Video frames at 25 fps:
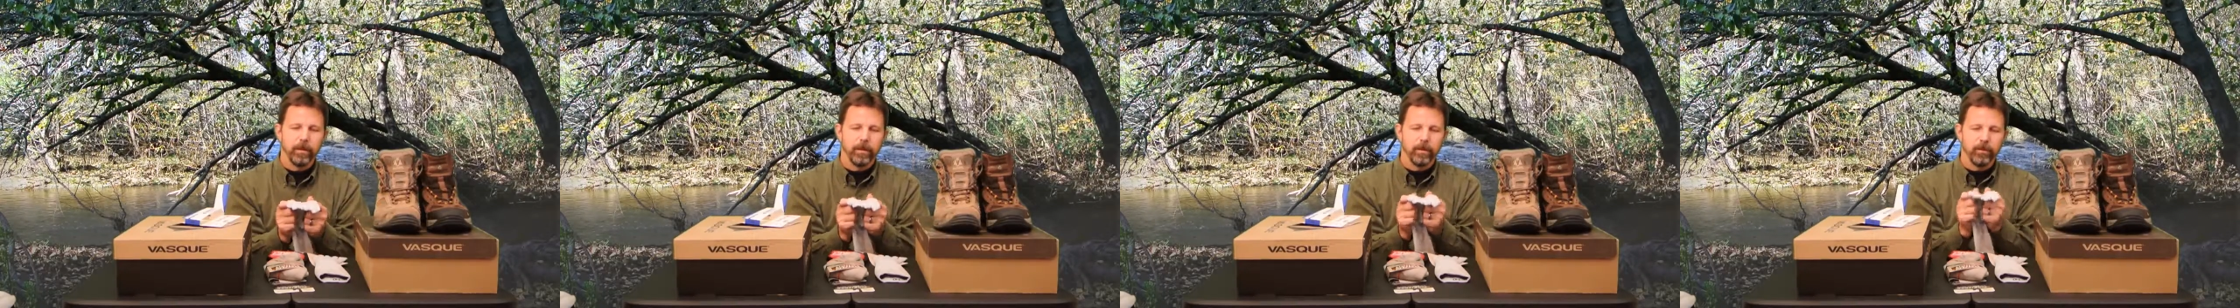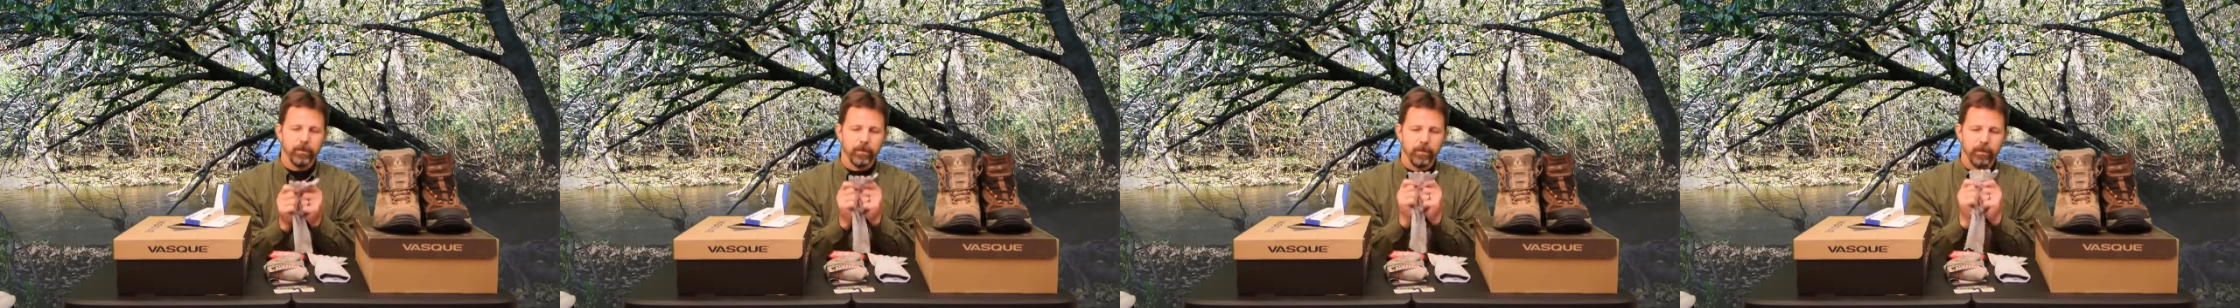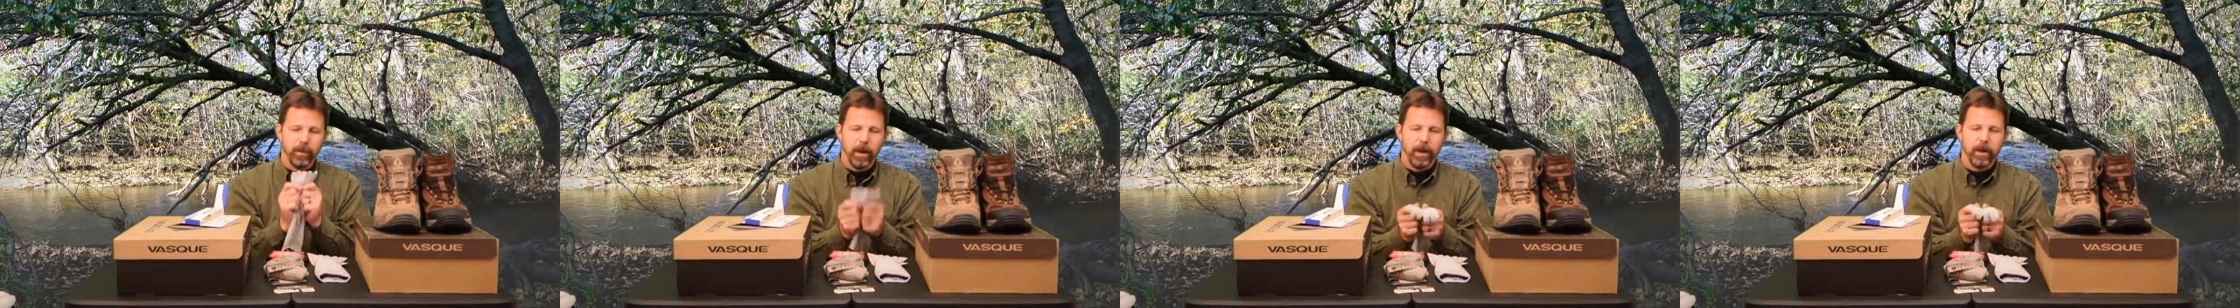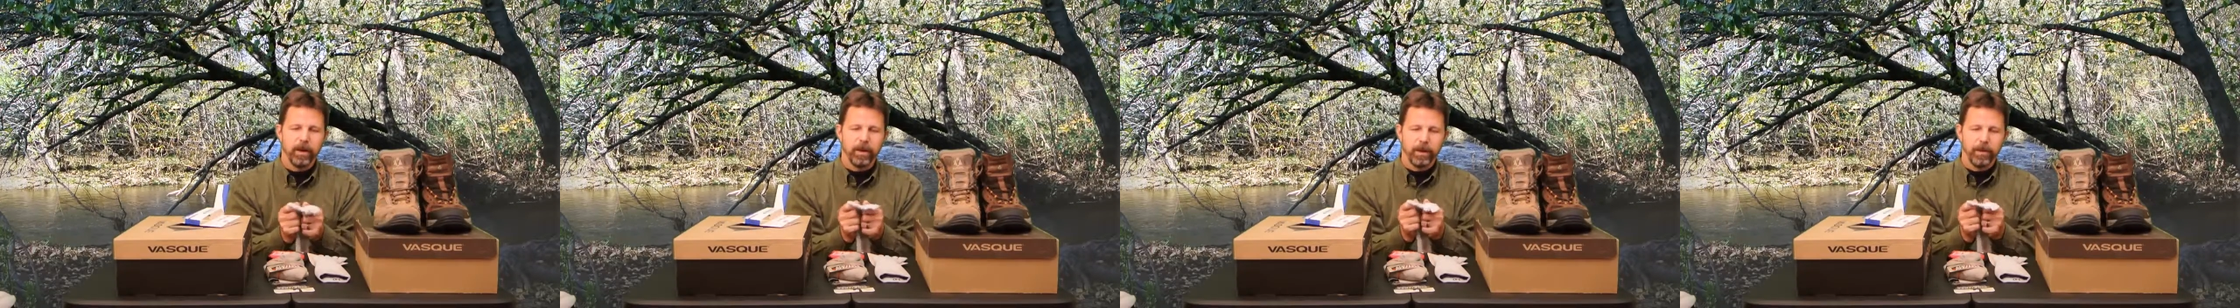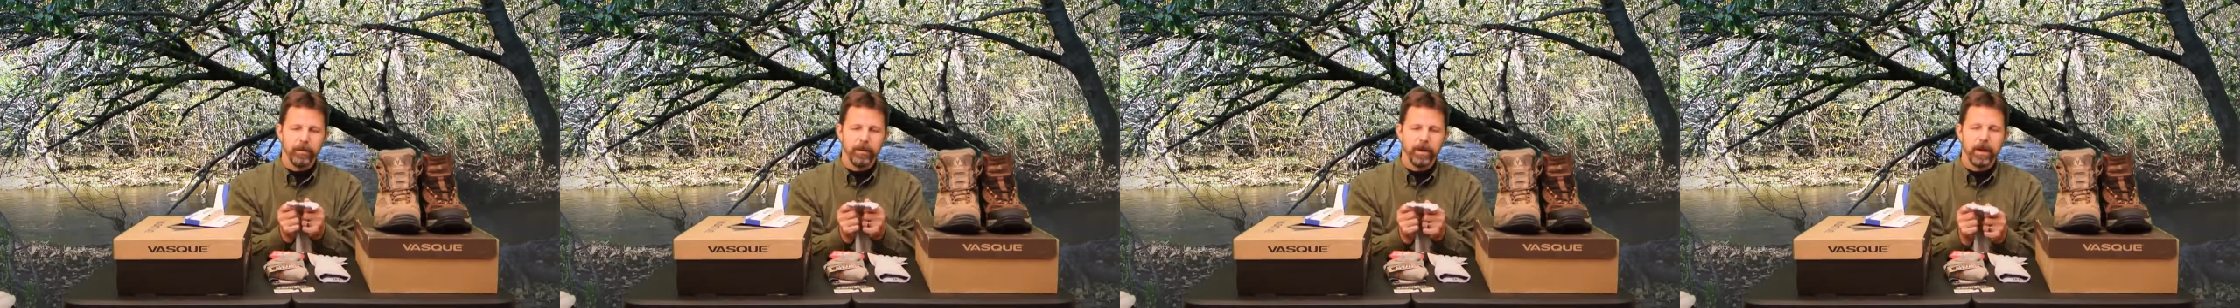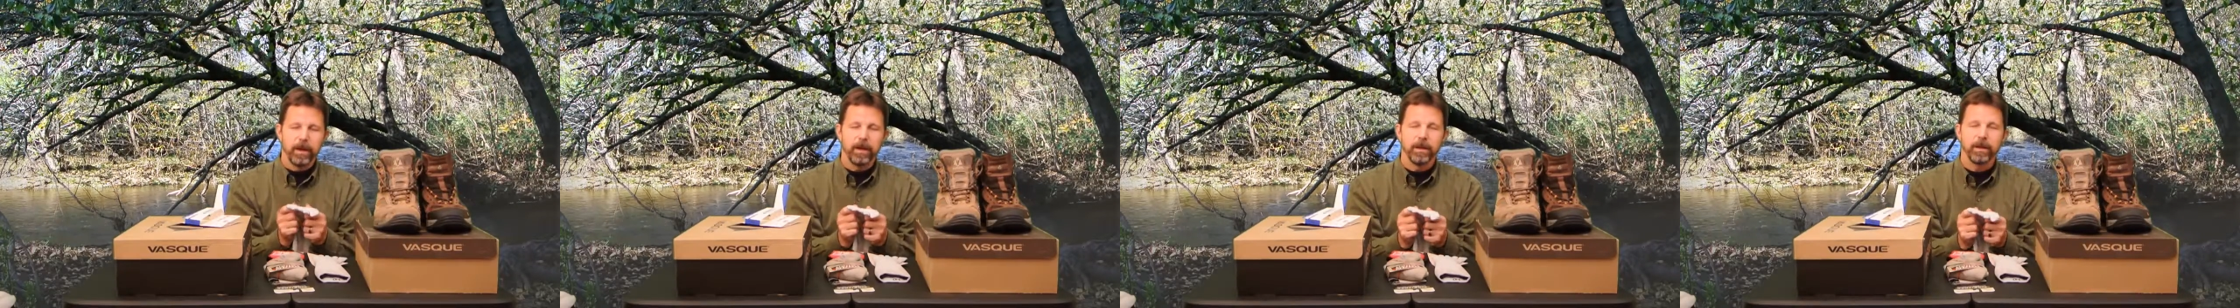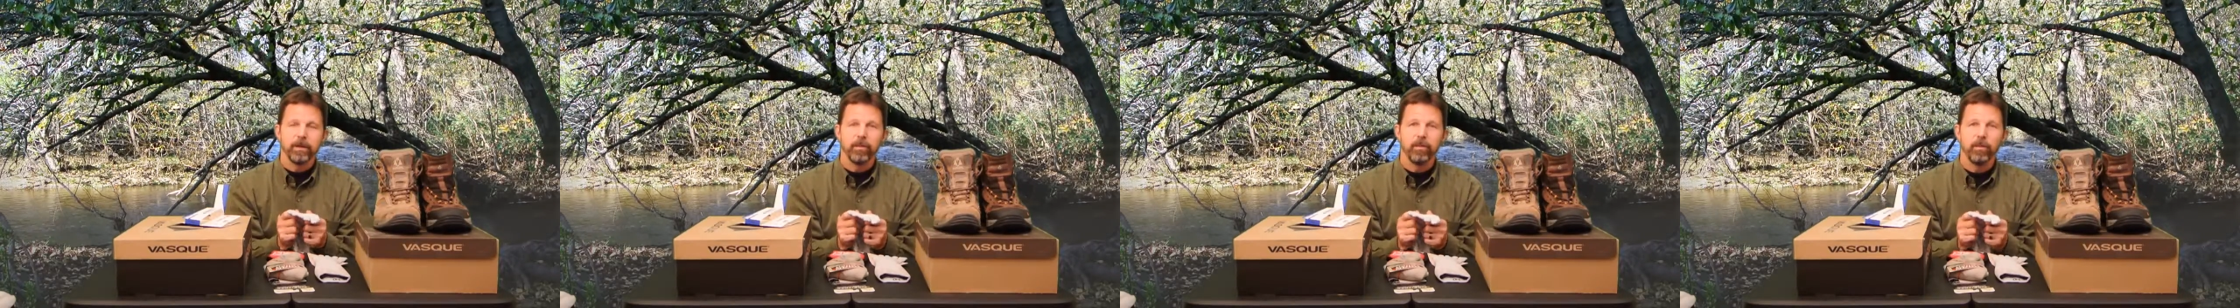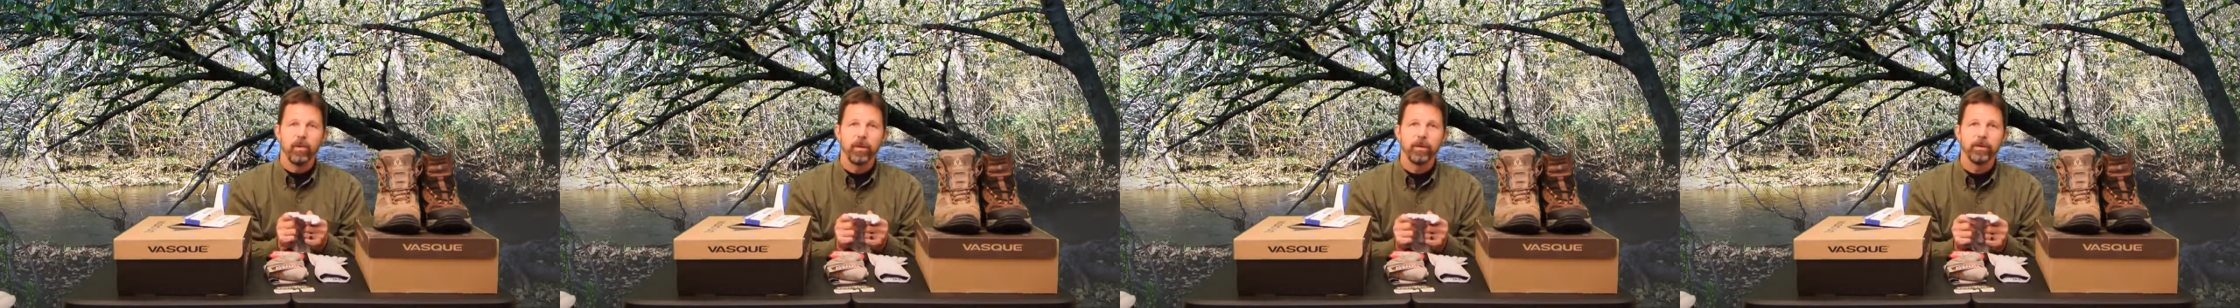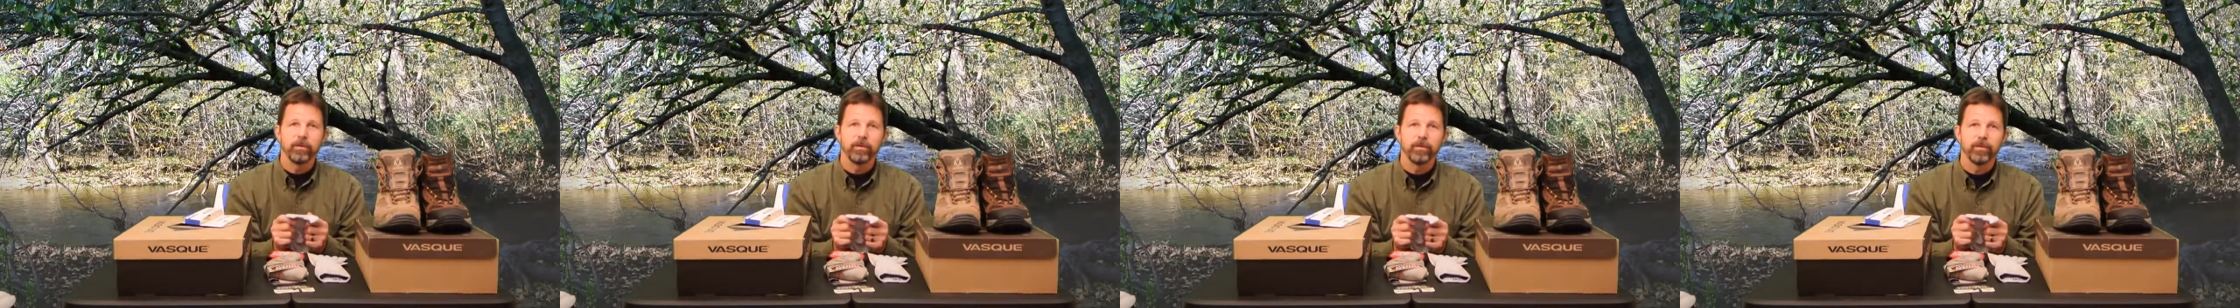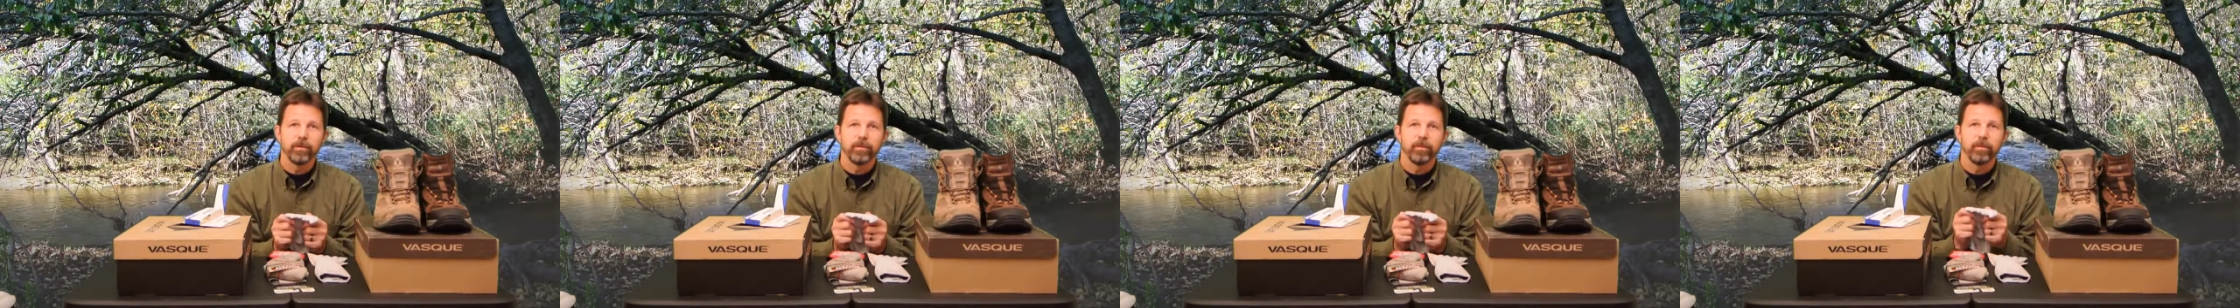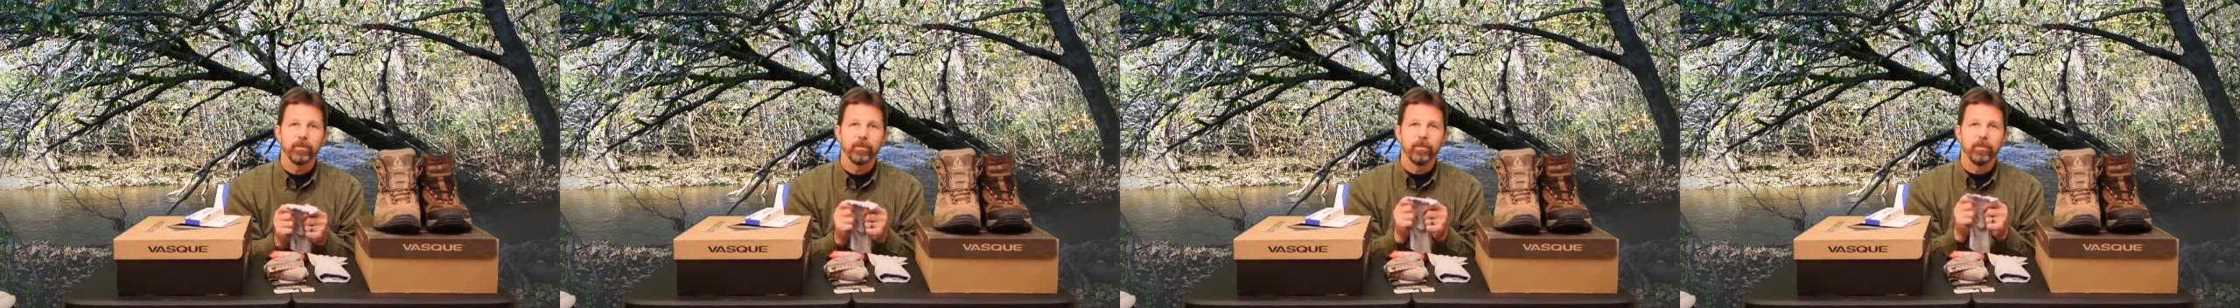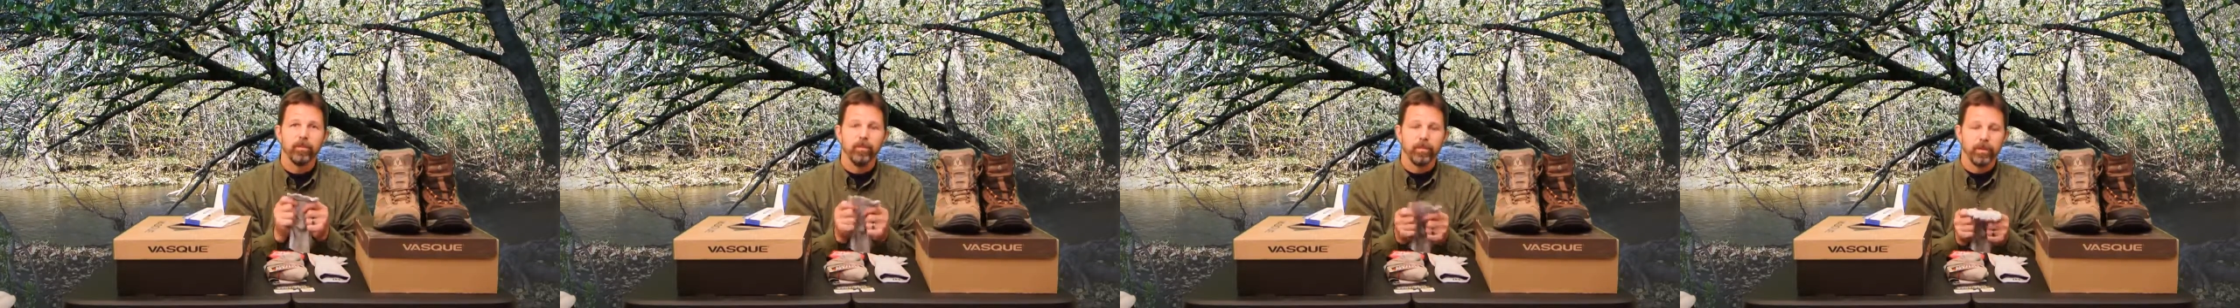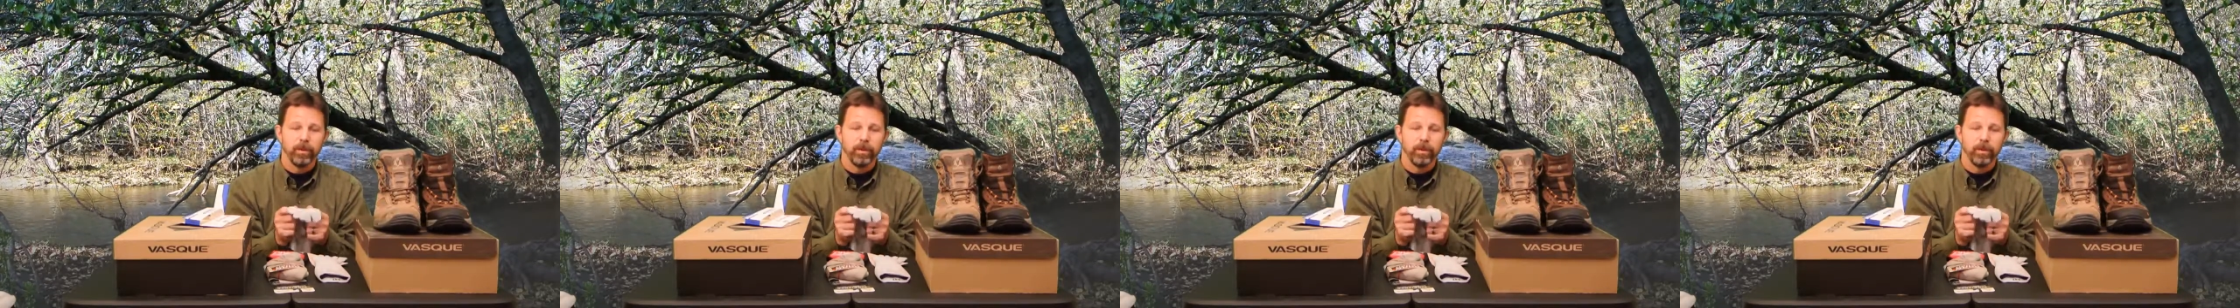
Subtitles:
so by eliminating the moisture,